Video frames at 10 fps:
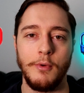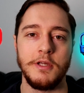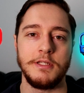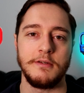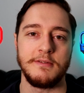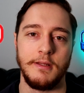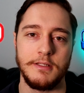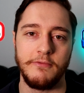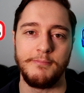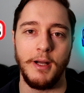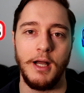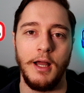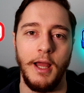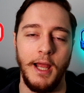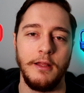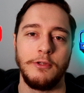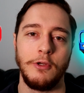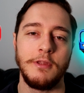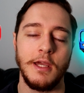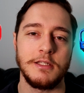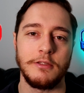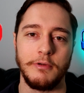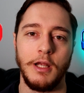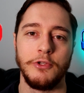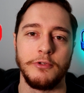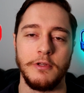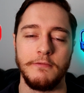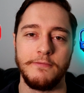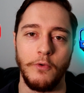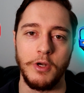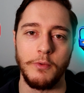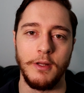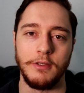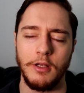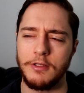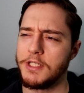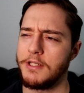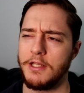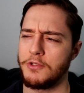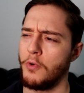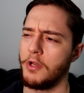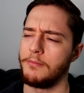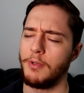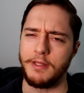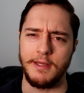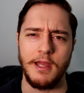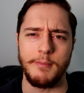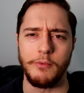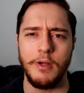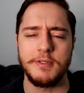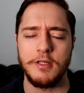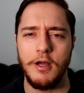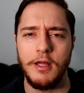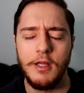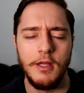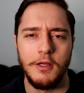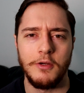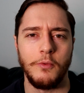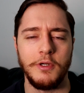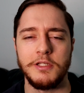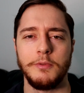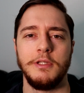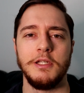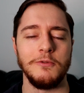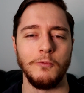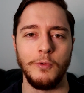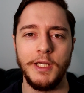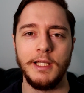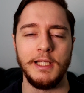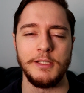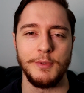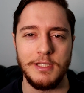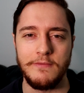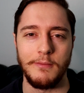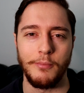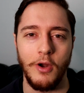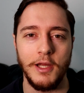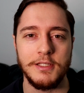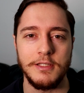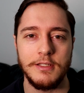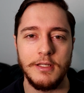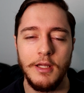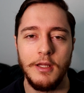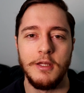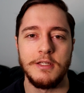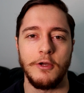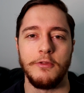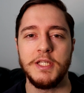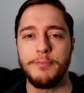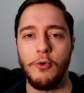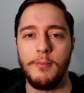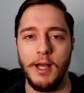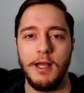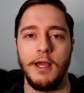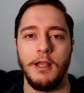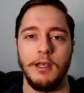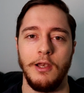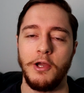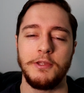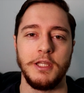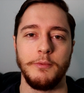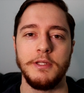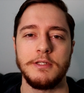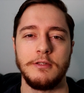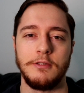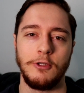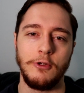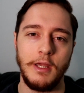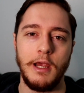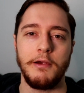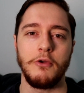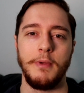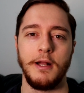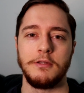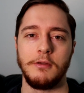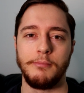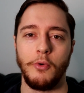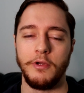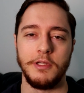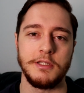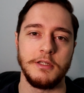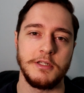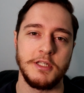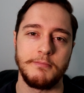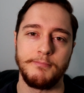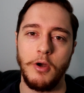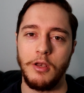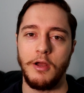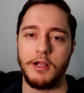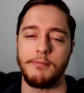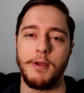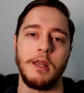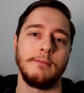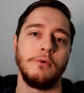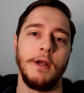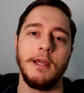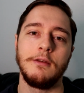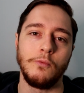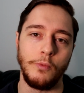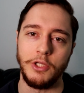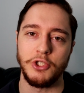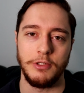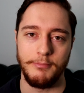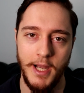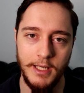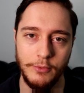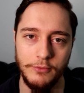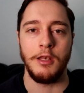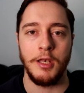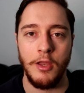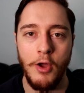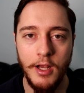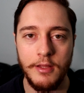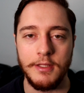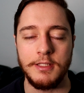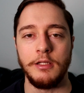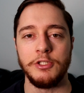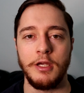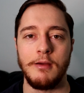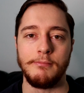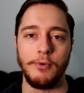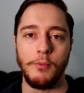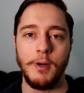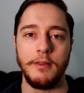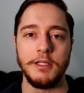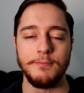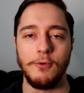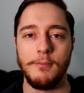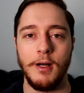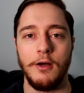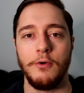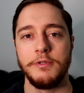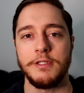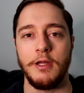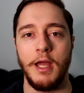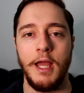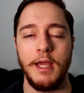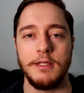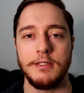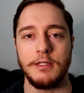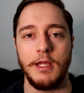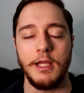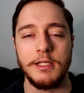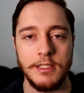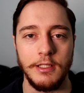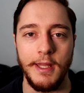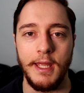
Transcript: most expensive bar at $2,341 as quoted by the ARB website. What is with these weirdly specific prices? So this bull bar, like the other ones, 2 aerial mounting points, spotlight compatible and winch compatible. Like the TJM bull bar, this bull bar also has excellent